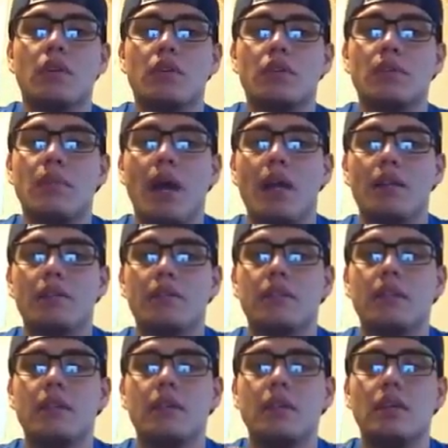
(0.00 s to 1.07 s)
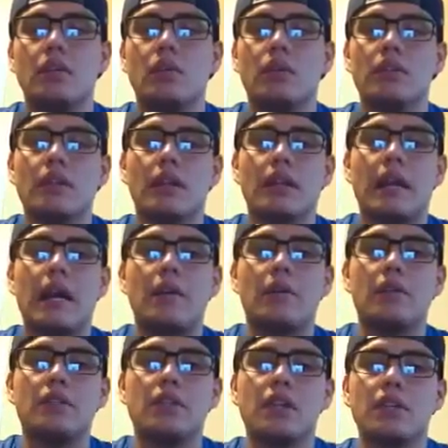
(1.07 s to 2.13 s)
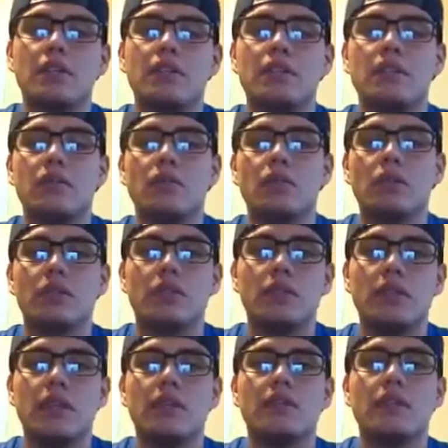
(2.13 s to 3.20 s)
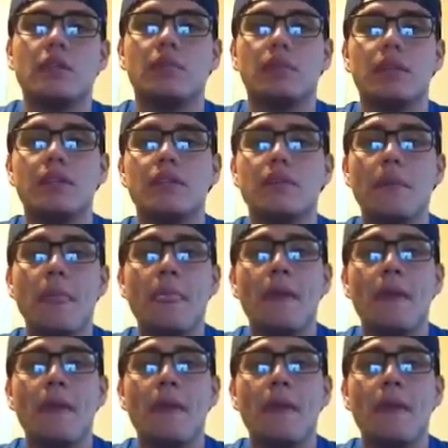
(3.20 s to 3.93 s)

or to balance it, it knew exactly how to adjust in order to stay in the same place.